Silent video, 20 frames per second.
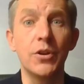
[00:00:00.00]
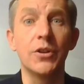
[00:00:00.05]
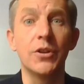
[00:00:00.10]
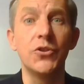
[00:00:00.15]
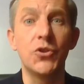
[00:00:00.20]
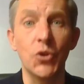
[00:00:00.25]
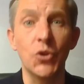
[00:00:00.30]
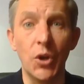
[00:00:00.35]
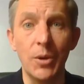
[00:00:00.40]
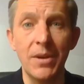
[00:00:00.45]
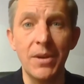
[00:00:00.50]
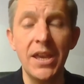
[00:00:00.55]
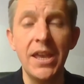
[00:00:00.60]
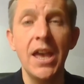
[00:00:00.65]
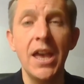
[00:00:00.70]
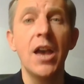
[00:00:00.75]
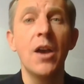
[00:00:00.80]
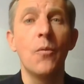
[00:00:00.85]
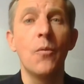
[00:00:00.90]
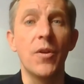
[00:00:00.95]
You can join
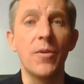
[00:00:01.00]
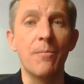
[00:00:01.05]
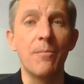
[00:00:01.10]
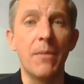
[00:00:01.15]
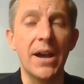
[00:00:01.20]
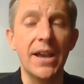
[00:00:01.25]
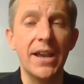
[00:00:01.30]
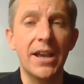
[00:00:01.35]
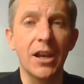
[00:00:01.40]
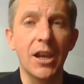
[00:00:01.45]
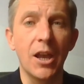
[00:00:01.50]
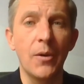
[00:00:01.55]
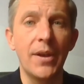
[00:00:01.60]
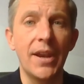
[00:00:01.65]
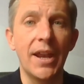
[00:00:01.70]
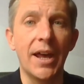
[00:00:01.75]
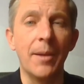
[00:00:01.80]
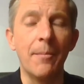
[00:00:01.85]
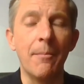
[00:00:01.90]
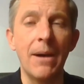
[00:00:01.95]
me with Michael
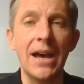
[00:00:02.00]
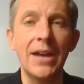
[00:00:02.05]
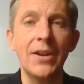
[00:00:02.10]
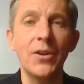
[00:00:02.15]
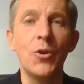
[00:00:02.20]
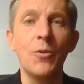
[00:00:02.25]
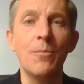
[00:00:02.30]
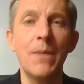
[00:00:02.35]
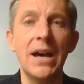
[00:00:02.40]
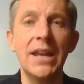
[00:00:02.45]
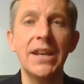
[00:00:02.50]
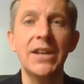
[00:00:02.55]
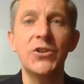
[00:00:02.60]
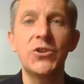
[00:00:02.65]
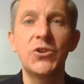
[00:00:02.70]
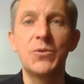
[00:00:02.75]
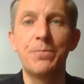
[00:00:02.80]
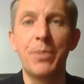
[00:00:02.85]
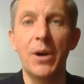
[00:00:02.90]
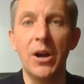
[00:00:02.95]
Owen and a man who
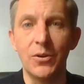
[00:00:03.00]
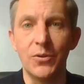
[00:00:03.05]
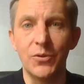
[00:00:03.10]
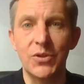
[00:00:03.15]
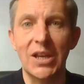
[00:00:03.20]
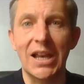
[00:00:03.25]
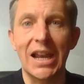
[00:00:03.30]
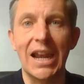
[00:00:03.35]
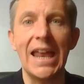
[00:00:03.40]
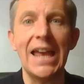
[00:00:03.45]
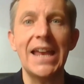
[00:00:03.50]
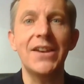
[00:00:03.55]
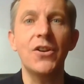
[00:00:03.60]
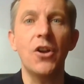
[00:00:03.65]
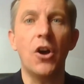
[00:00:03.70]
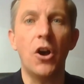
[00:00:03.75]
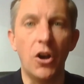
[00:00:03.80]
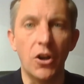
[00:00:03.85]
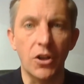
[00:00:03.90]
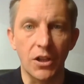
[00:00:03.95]
managed both,
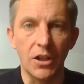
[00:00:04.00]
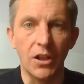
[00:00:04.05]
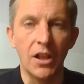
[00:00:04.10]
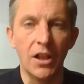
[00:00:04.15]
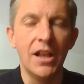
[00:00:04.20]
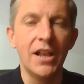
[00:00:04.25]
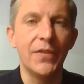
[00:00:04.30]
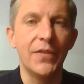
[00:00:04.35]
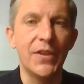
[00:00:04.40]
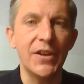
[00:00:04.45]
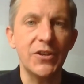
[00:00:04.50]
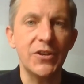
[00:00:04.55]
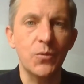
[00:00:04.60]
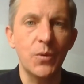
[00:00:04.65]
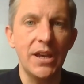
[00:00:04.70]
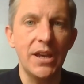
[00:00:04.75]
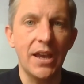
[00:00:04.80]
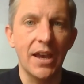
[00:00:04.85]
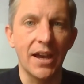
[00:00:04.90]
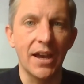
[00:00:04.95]
Glenn Hoddle,
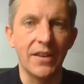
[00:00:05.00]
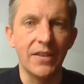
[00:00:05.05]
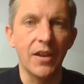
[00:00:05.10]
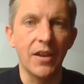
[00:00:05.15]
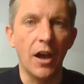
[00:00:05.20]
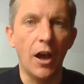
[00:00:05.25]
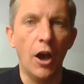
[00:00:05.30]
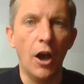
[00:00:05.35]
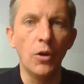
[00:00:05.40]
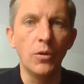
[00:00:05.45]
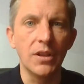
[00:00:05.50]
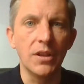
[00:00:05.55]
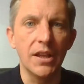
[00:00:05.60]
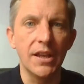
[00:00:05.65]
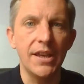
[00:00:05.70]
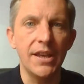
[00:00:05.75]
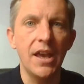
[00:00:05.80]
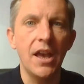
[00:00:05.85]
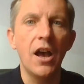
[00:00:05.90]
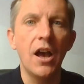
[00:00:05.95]
this weekend
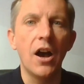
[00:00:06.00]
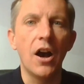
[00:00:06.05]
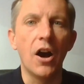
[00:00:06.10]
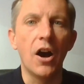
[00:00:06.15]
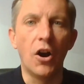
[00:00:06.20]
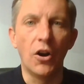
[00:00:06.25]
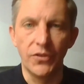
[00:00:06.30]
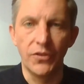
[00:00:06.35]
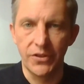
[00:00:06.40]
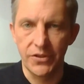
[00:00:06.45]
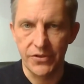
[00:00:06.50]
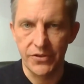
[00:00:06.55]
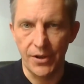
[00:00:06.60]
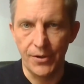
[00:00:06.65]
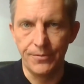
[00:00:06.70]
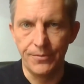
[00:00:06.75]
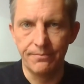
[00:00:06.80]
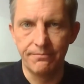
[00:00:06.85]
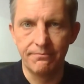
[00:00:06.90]
only on DAZN.